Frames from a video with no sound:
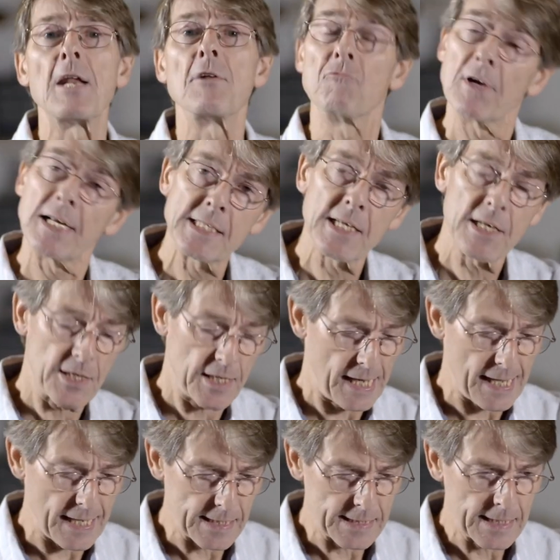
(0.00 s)
in recent
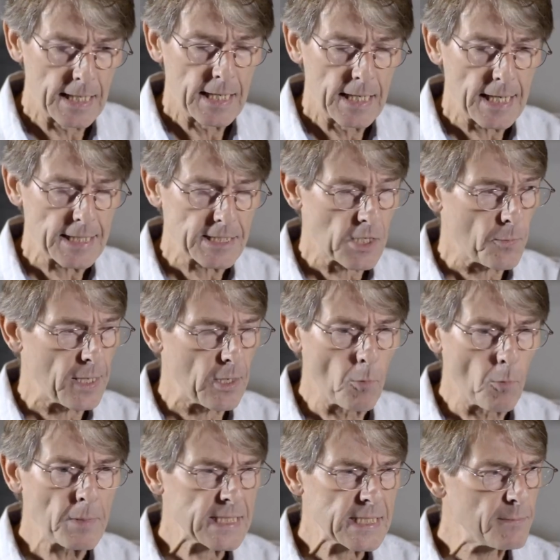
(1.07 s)
years is that we
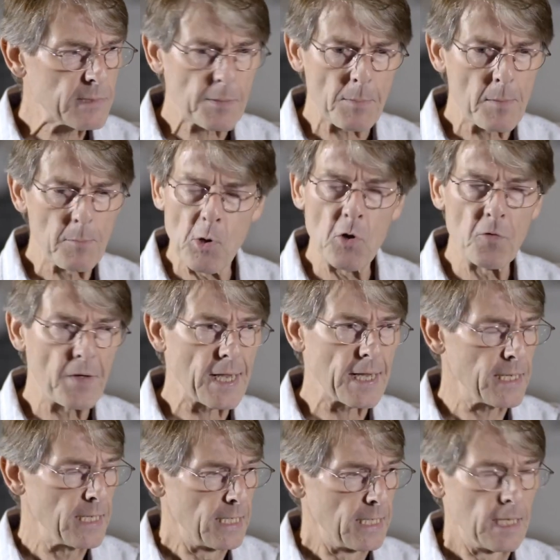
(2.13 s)
almost seem to be
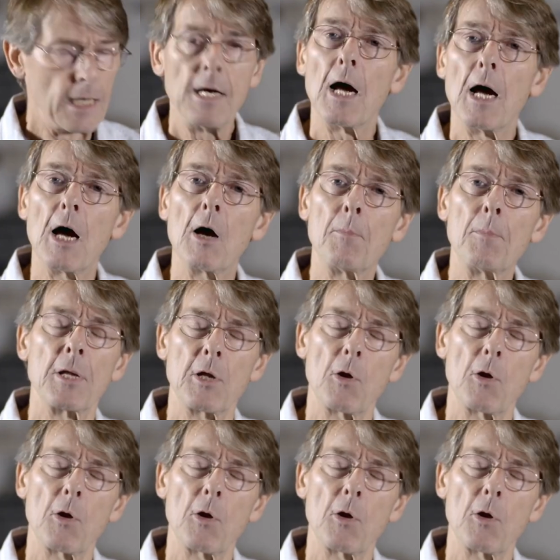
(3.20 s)
moving uh,